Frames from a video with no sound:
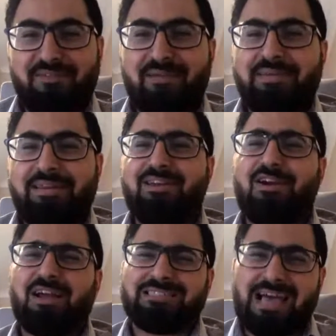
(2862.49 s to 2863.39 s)
family. A lot
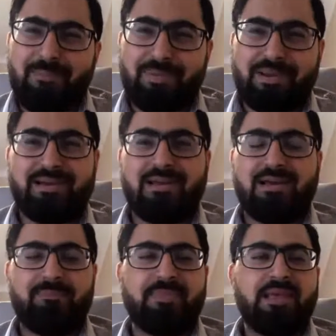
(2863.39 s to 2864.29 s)
has happened.
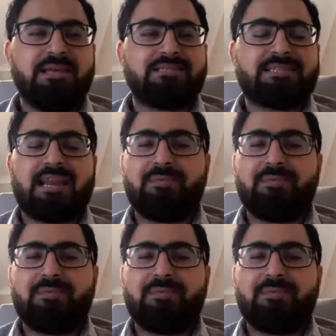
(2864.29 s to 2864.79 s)
Sadly,